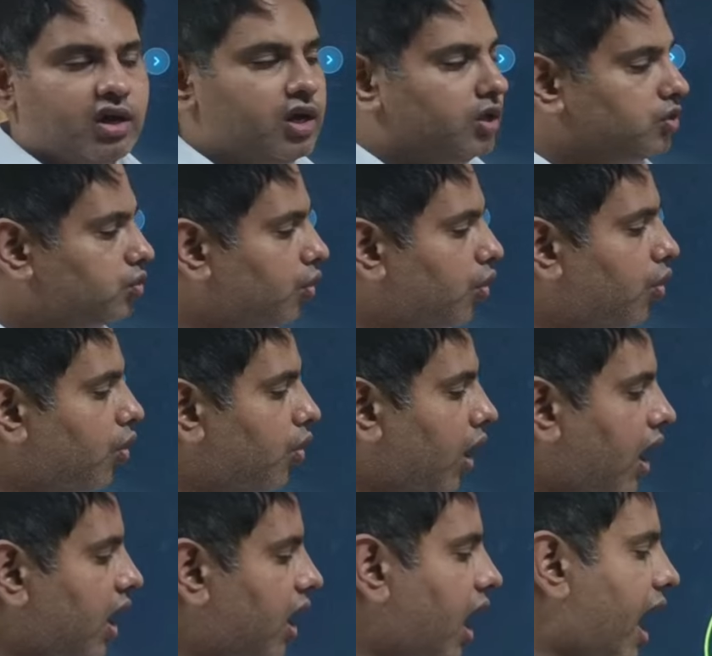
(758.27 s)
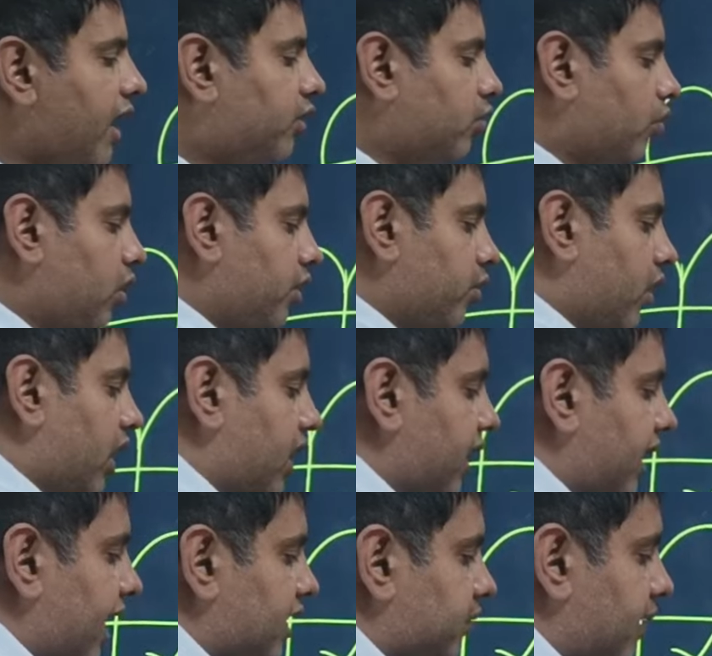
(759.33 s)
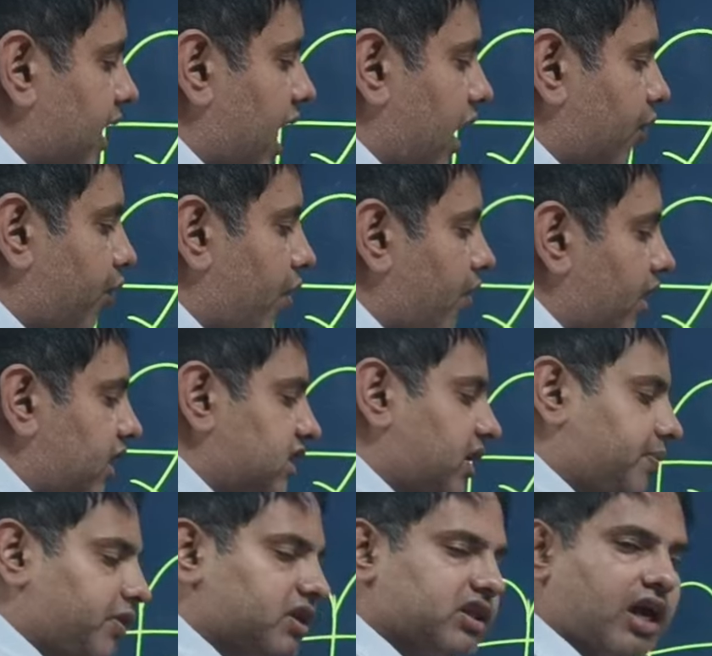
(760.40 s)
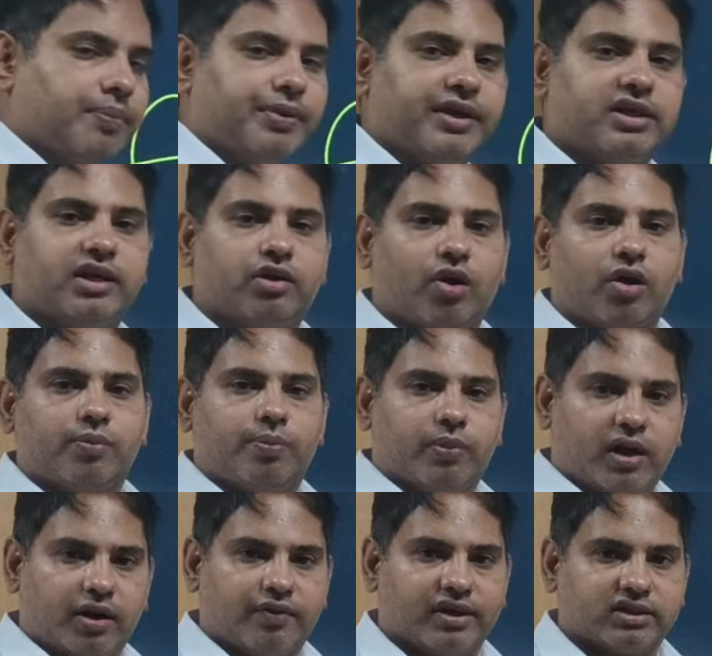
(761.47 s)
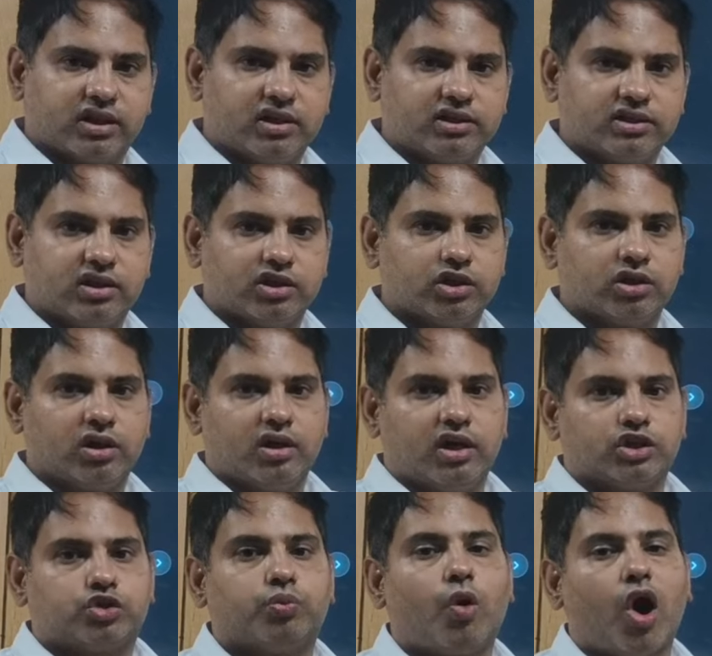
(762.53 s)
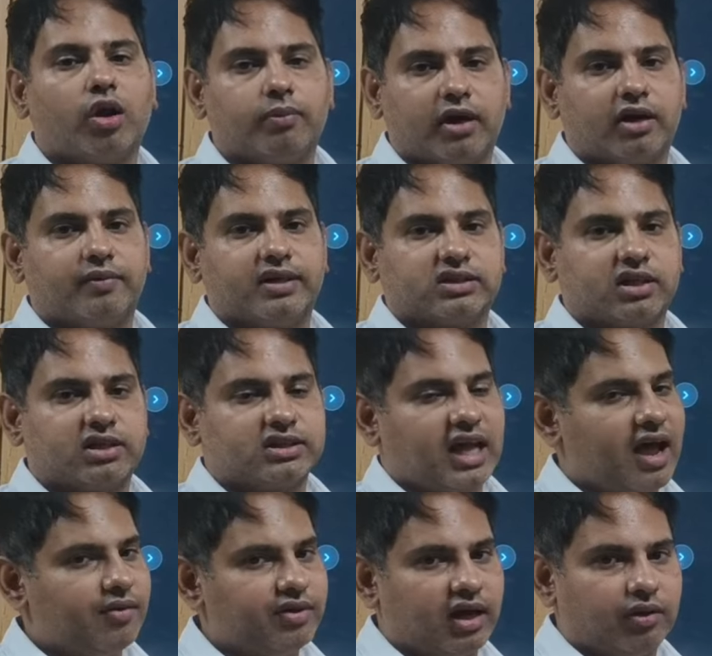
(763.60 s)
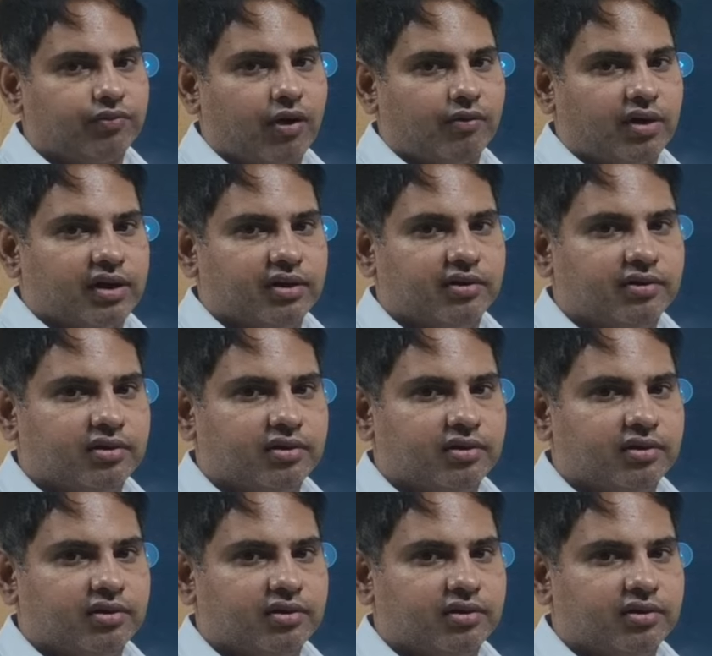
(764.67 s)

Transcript: So I told you earlier as well, alpha 1 receptors are present on blood vessels. Small blood vessels have a alpha 1.